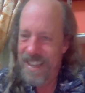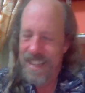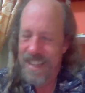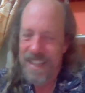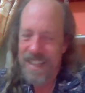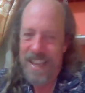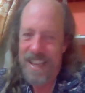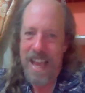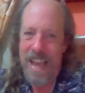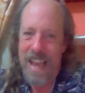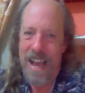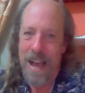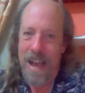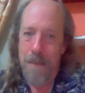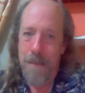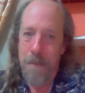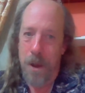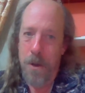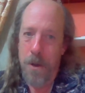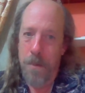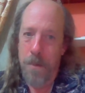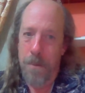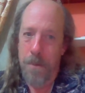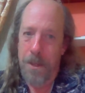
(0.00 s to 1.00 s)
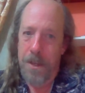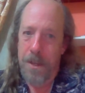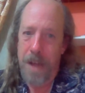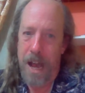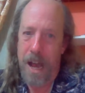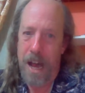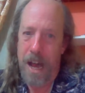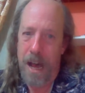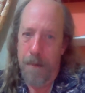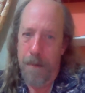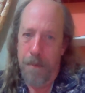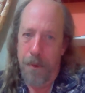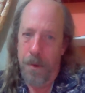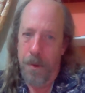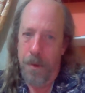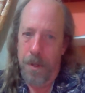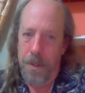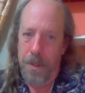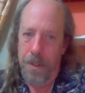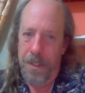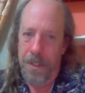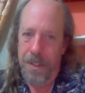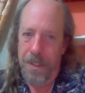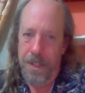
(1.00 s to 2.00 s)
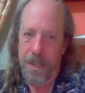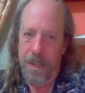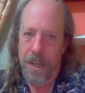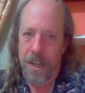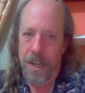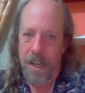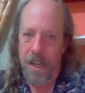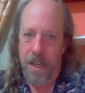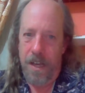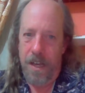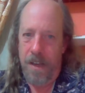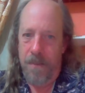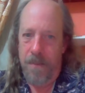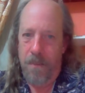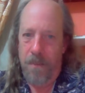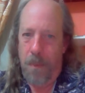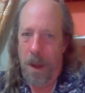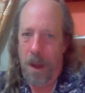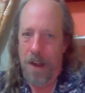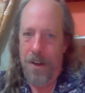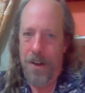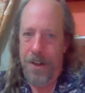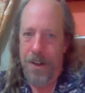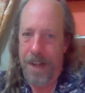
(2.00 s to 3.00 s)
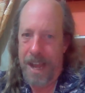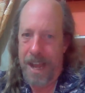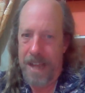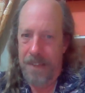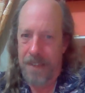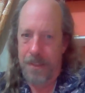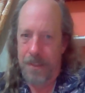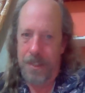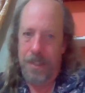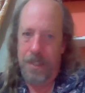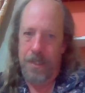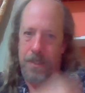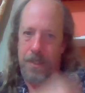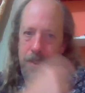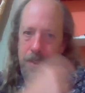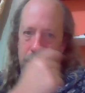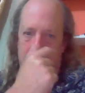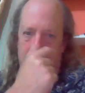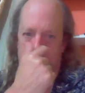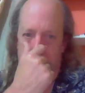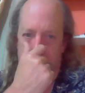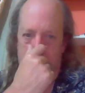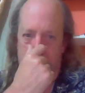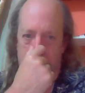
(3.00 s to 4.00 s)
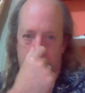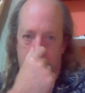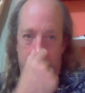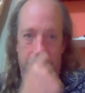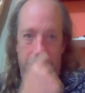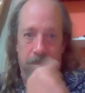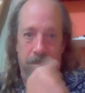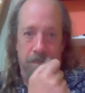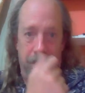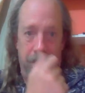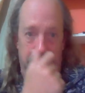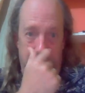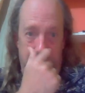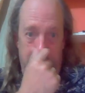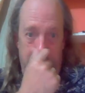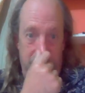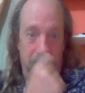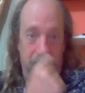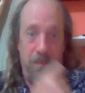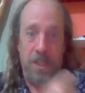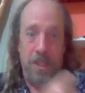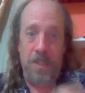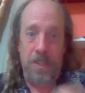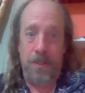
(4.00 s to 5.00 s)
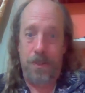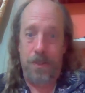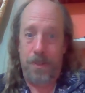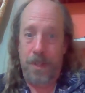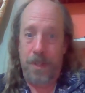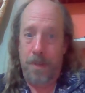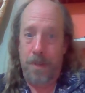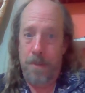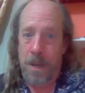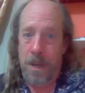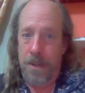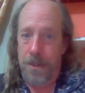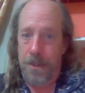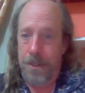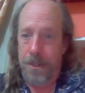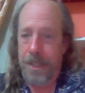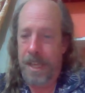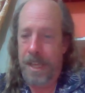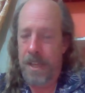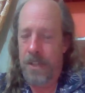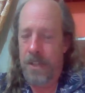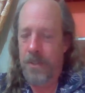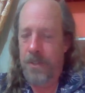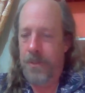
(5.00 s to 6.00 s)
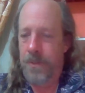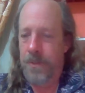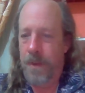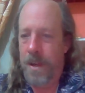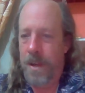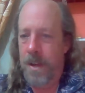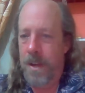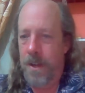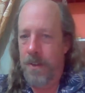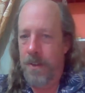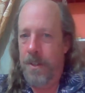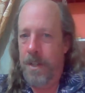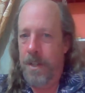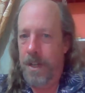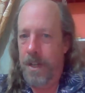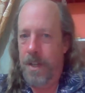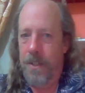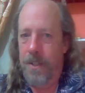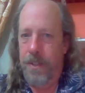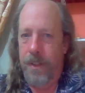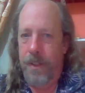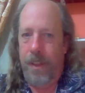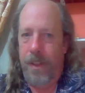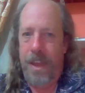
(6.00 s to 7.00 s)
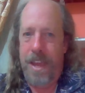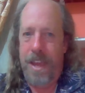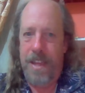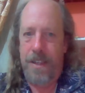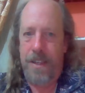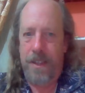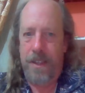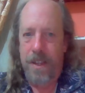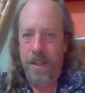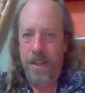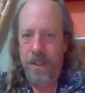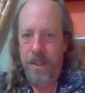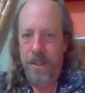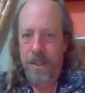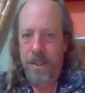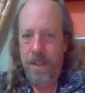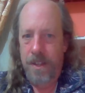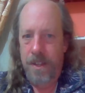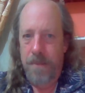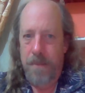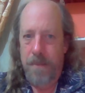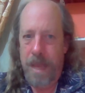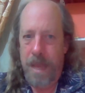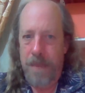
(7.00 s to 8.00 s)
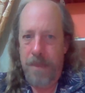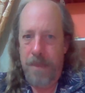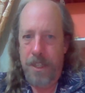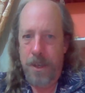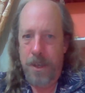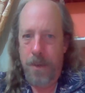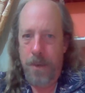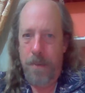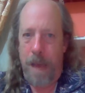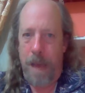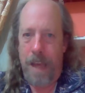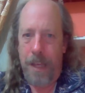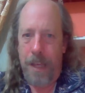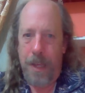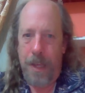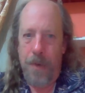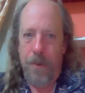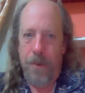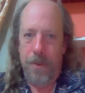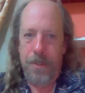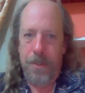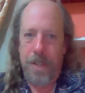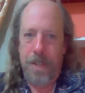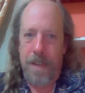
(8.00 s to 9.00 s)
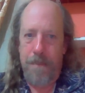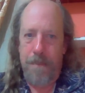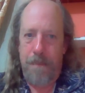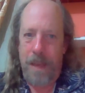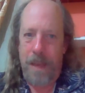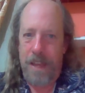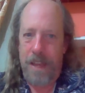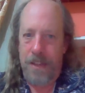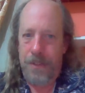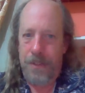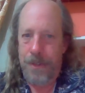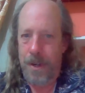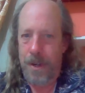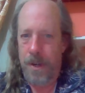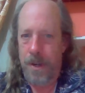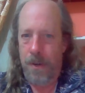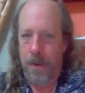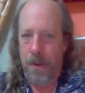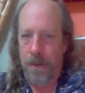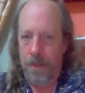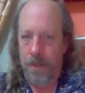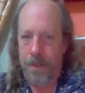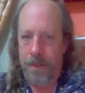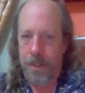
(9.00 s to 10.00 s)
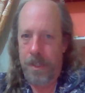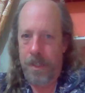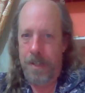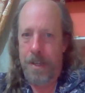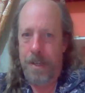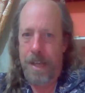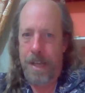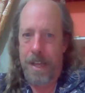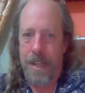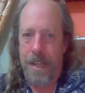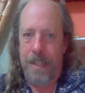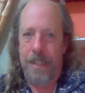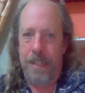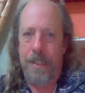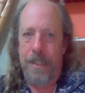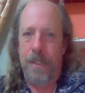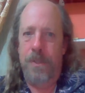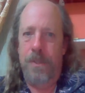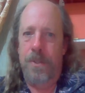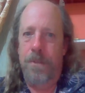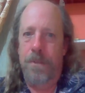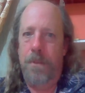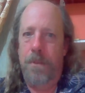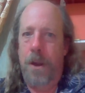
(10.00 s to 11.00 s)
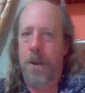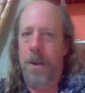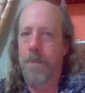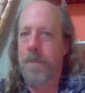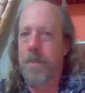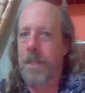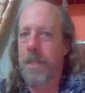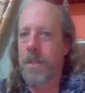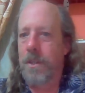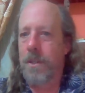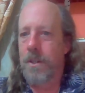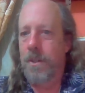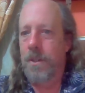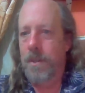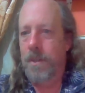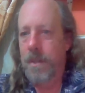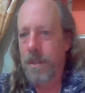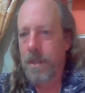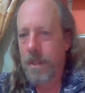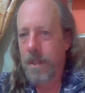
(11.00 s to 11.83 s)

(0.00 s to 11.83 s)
Yeah, I'm hoping to hop on the water taxis and visit some other towns around the lake. Maybe go back over to San Pedro on Sunday and get some barbecue.